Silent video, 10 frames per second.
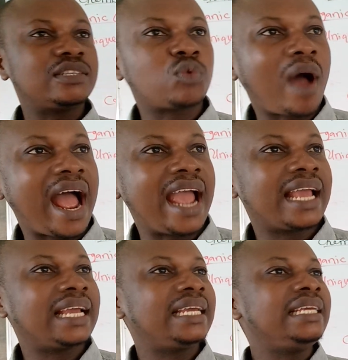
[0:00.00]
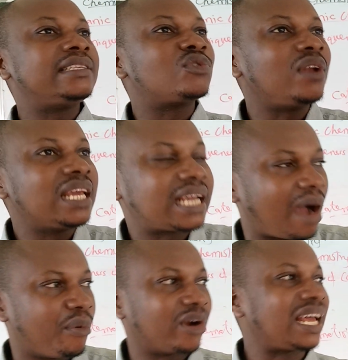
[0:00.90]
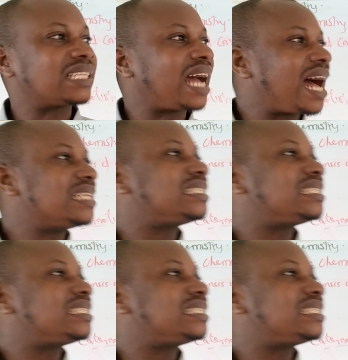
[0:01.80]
why it is only carbon that has